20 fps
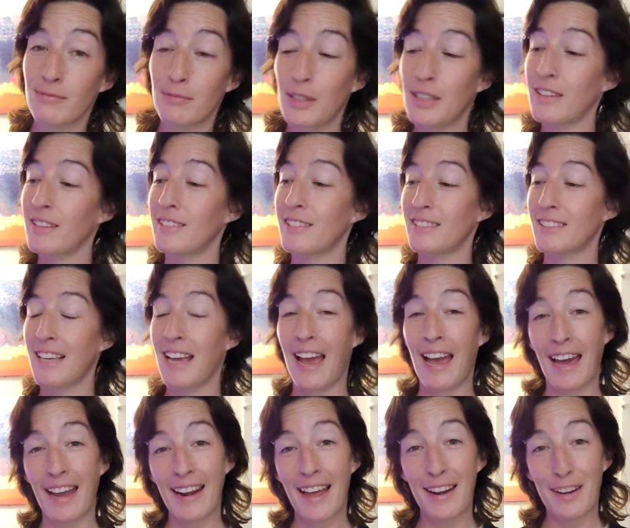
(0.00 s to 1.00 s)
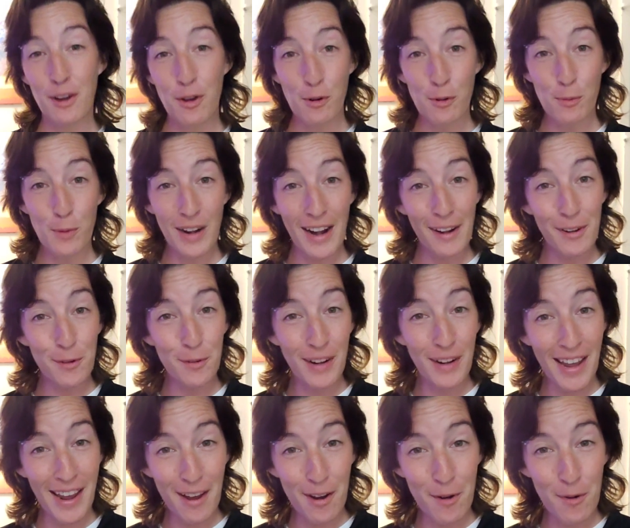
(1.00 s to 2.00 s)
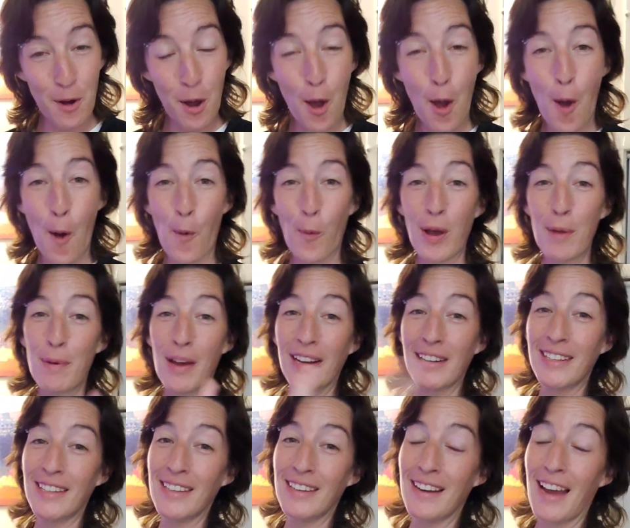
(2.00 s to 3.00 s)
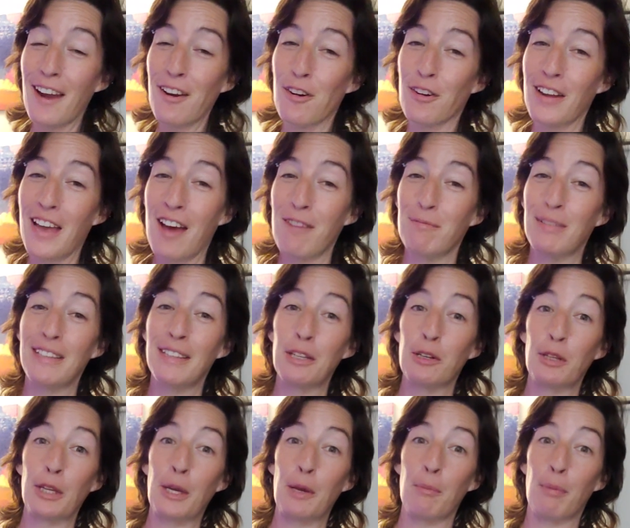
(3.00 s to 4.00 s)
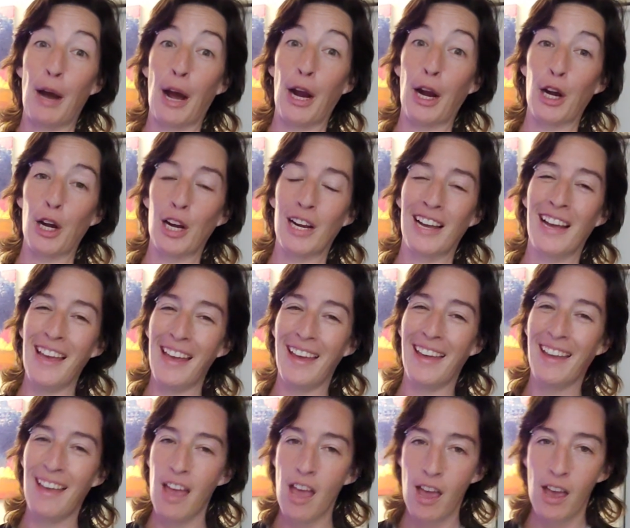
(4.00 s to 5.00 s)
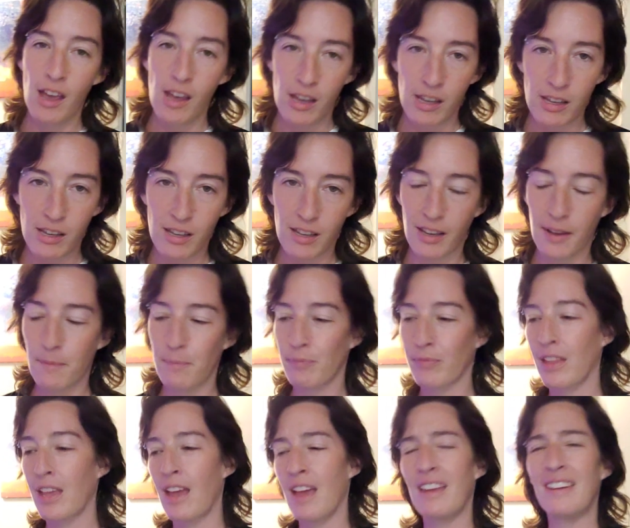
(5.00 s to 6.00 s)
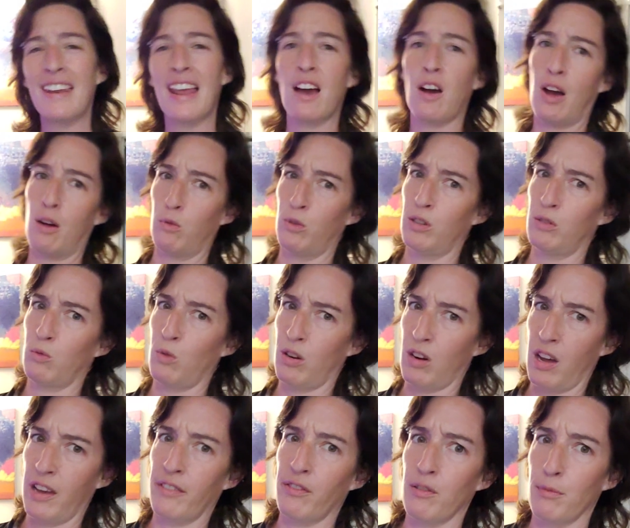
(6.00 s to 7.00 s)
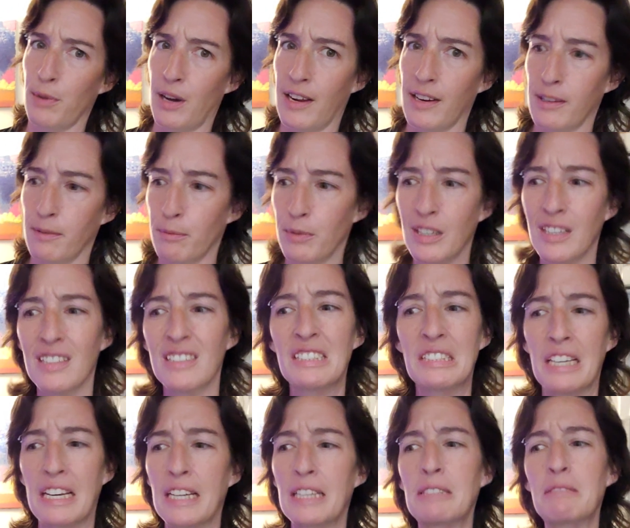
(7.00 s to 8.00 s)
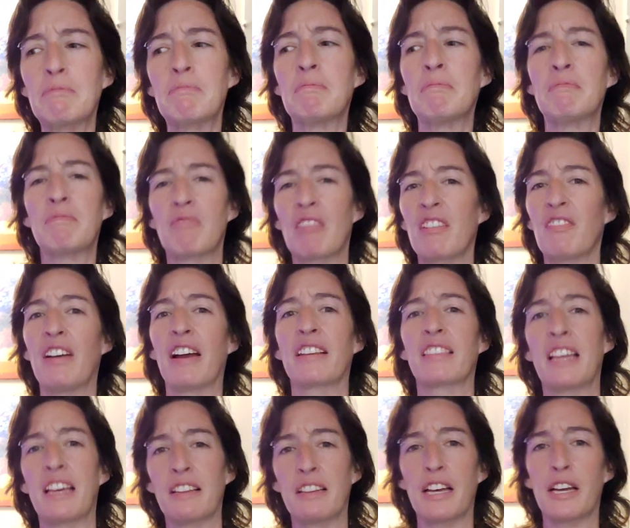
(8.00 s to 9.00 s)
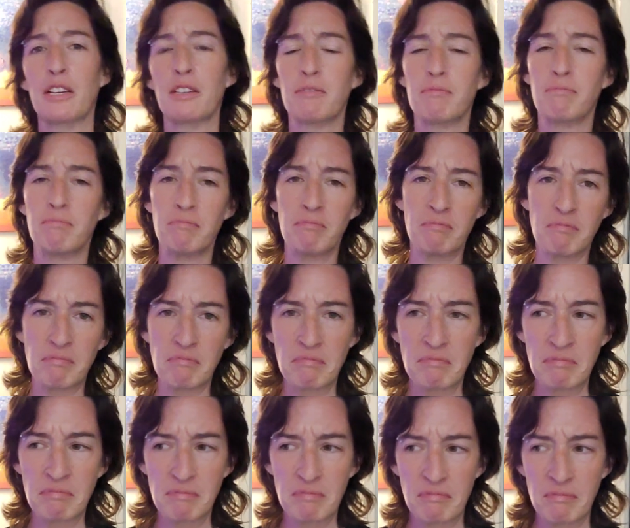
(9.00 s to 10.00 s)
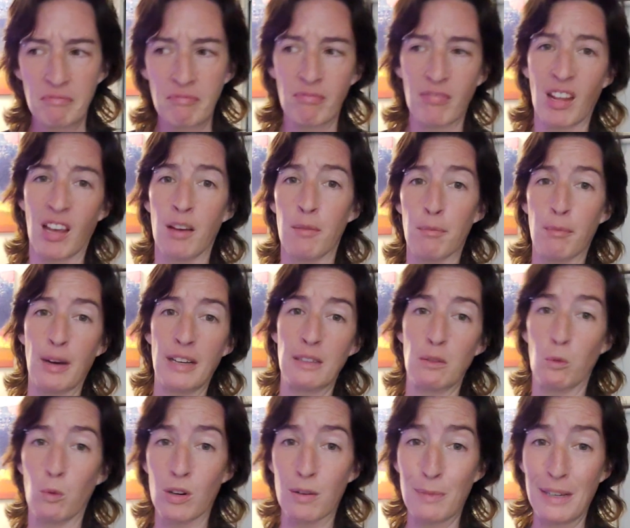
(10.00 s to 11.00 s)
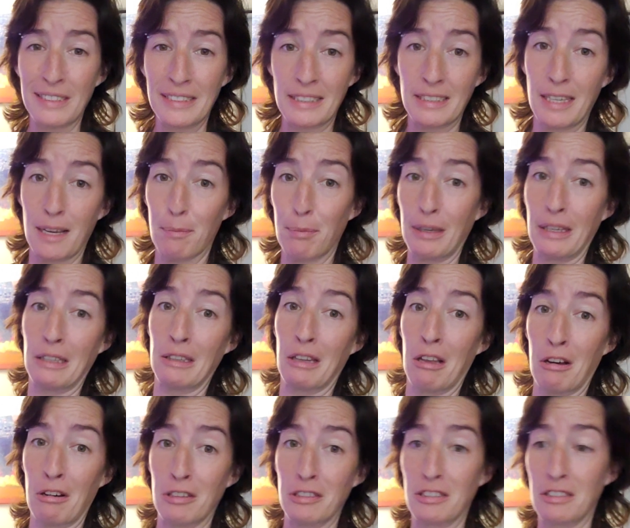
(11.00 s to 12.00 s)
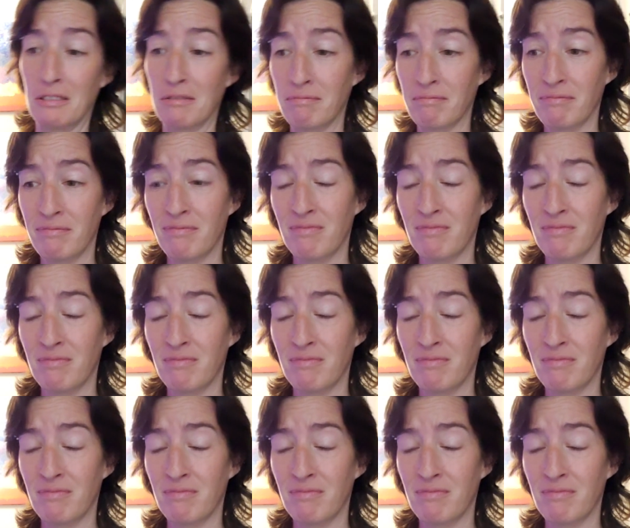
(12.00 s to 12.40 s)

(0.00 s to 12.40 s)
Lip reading: Because had I known what I know now, way back then, I'd already have me a little empire. Now I wouldn't want everybody because like the fact that like one of my step in-laws